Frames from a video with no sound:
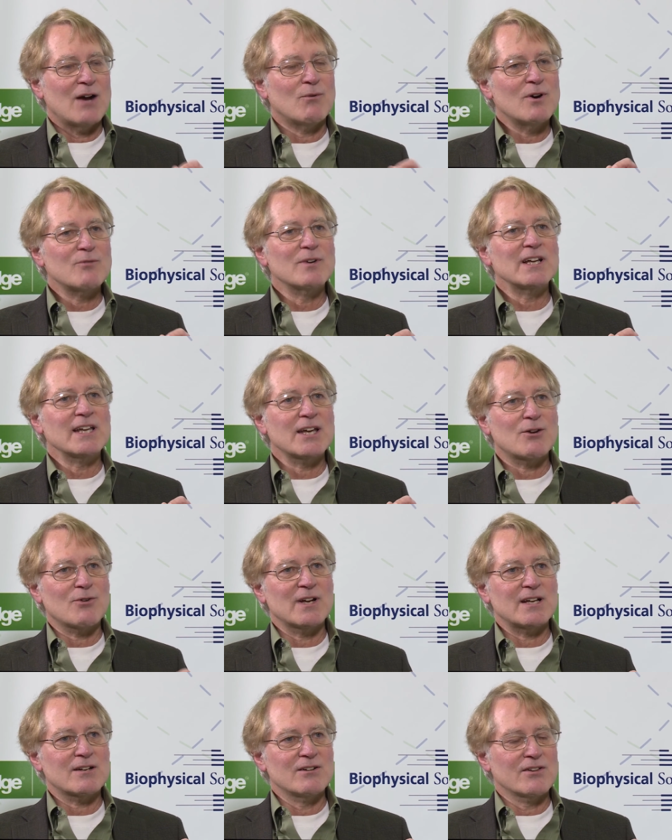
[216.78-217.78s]
And one really
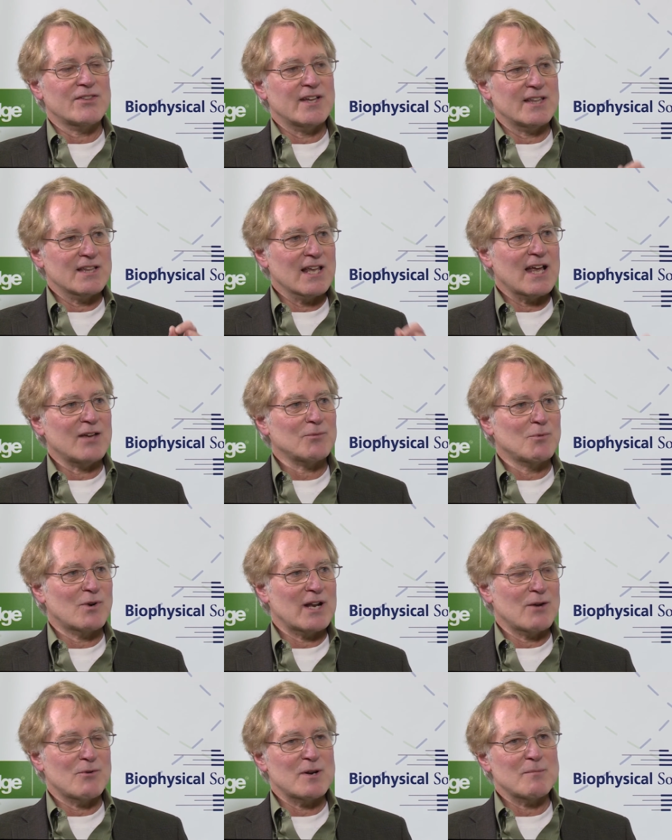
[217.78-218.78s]
critical thing, the last
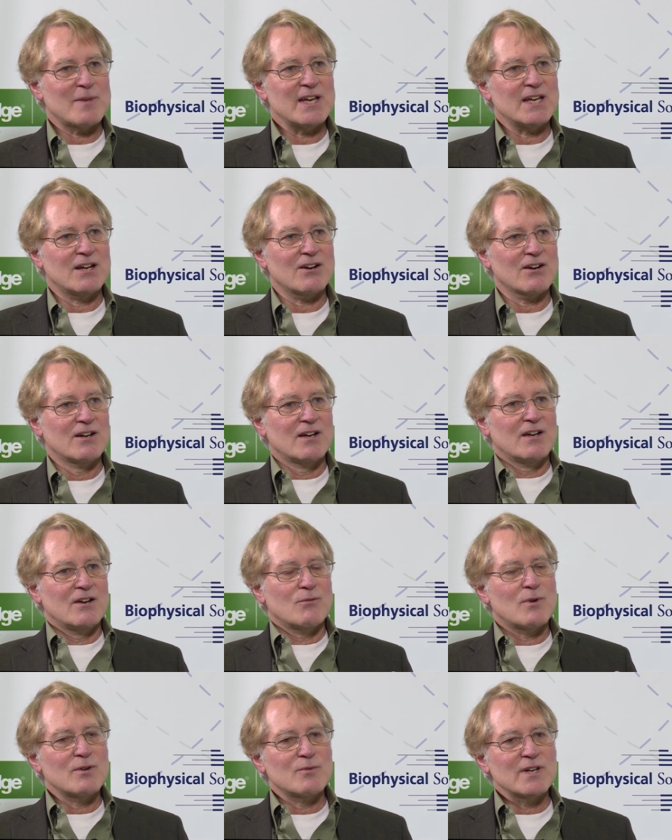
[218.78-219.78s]
point I want to make here,
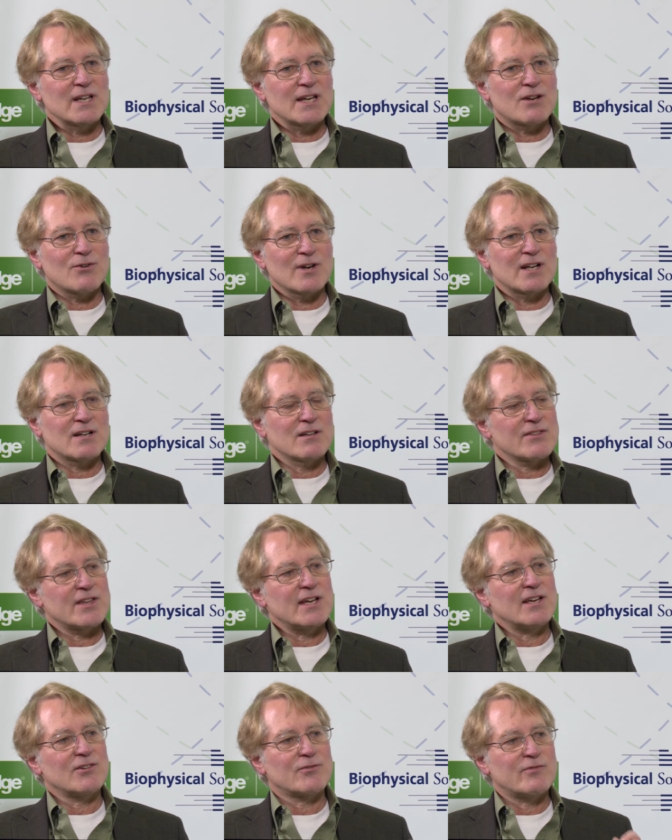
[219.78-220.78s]
one really critical
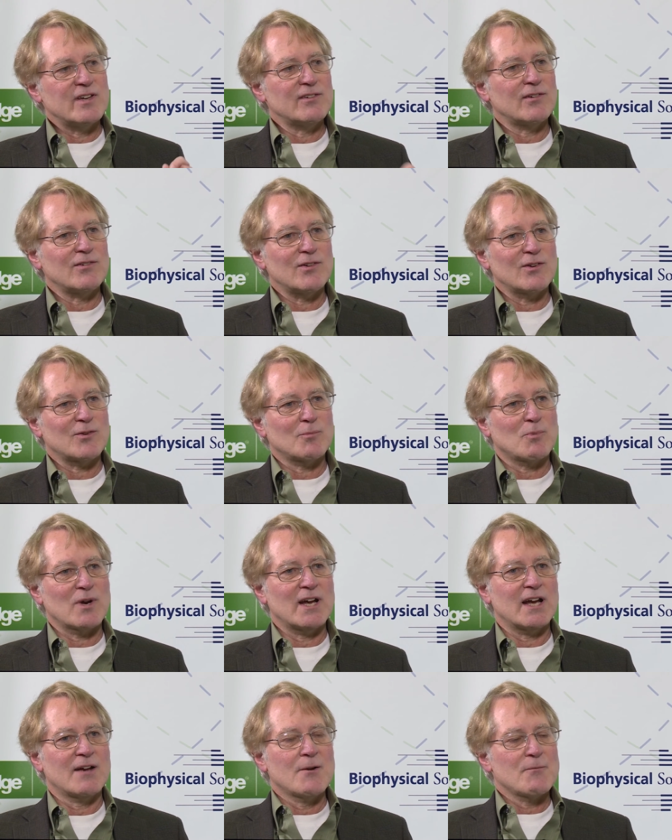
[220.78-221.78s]
thing is physicists
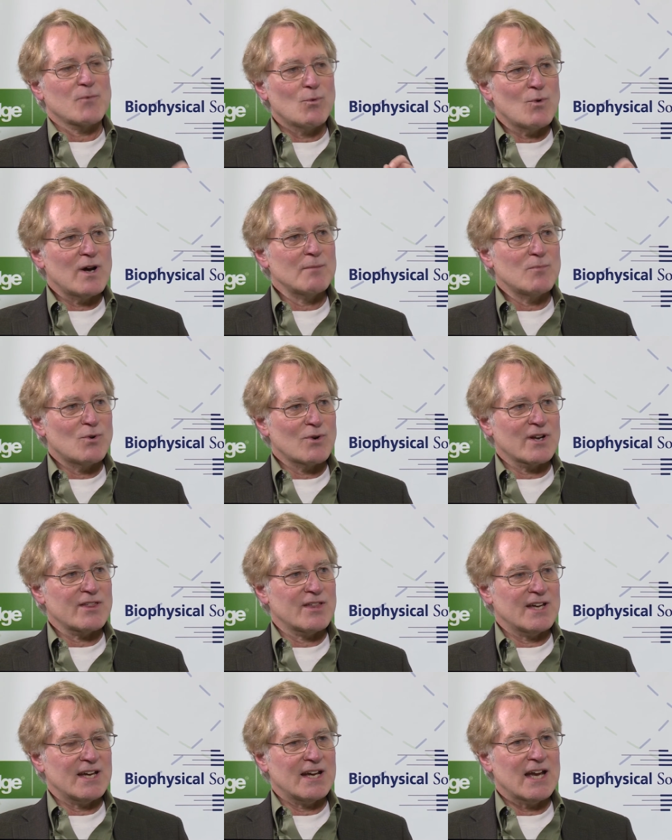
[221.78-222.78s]
bring one more
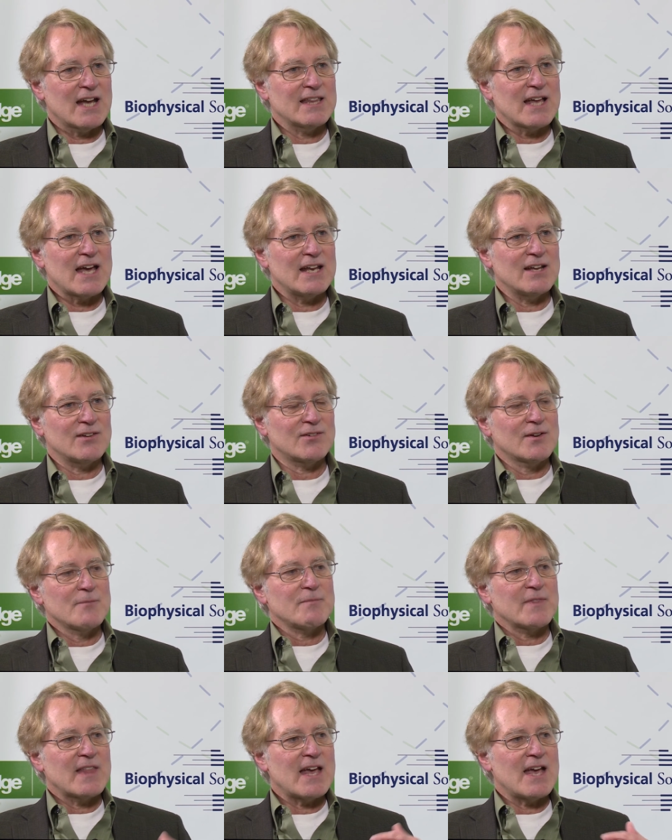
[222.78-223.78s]
thing, and that is
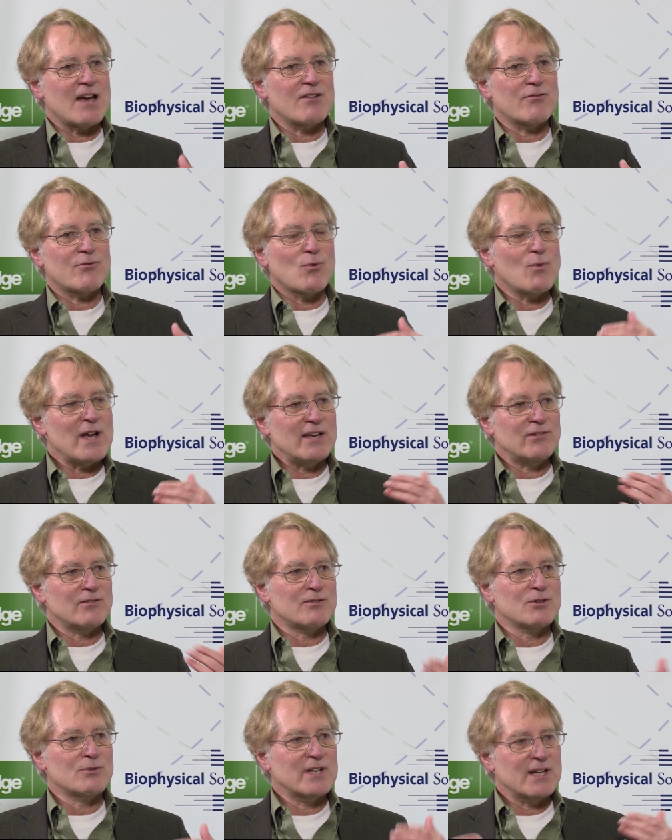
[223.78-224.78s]
they have ways
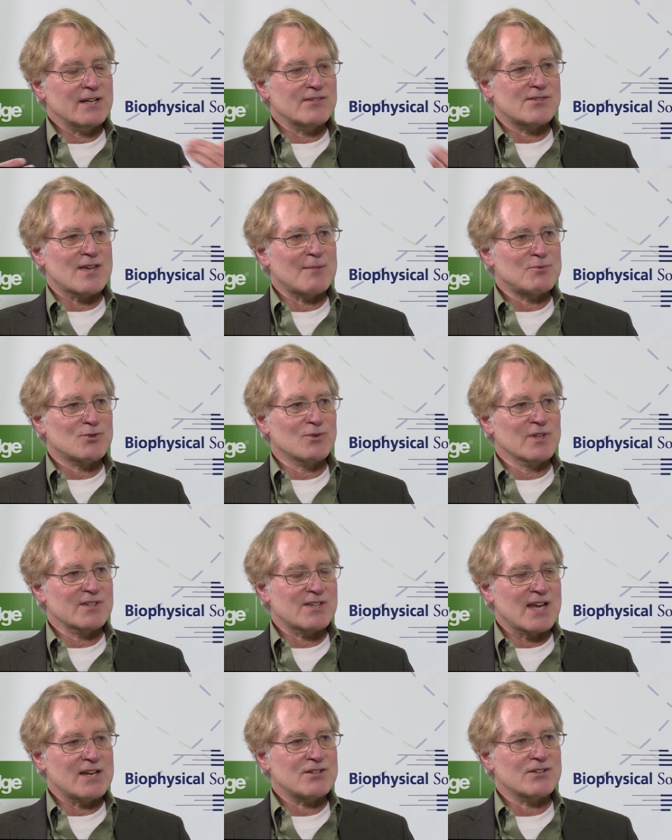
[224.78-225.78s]
of doing
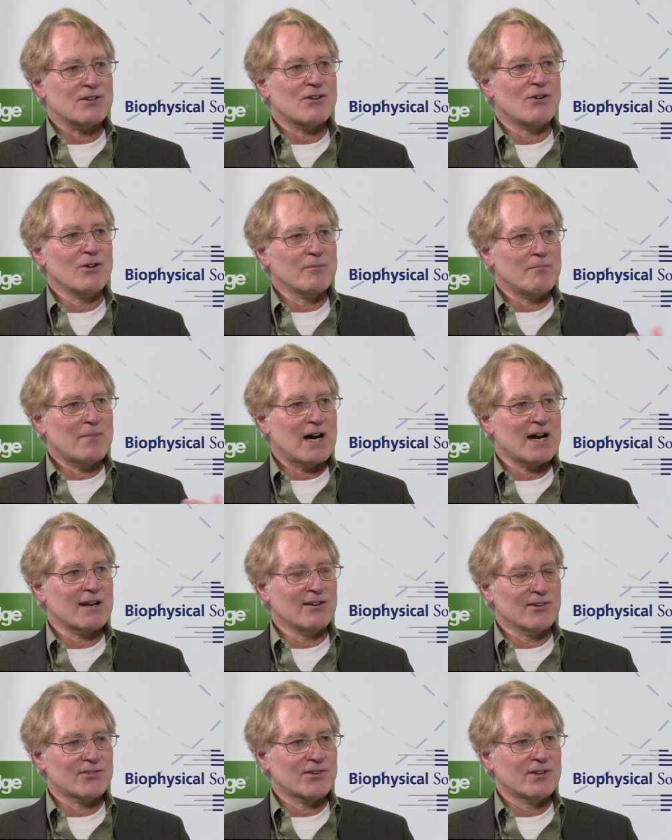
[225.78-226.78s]
conceptualization called
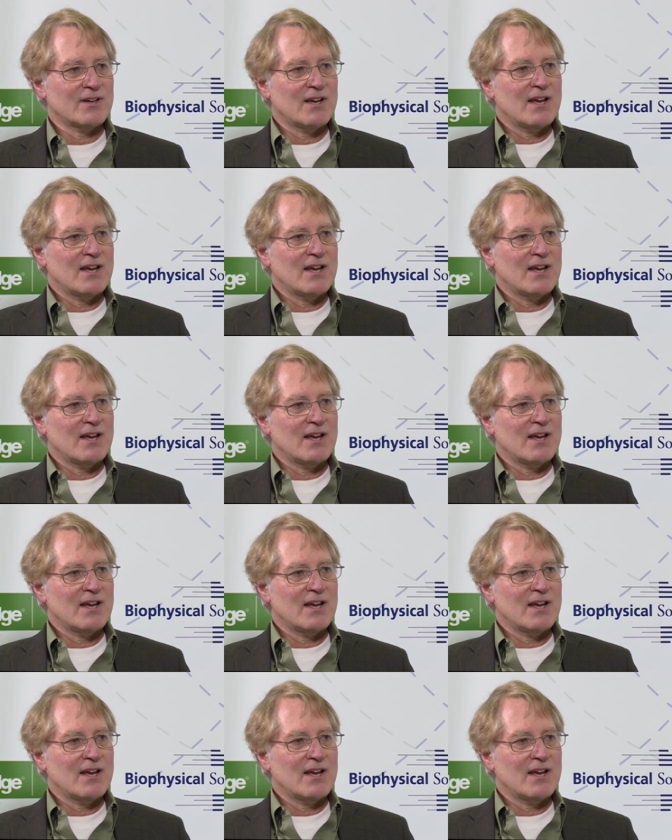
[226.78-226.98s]
models.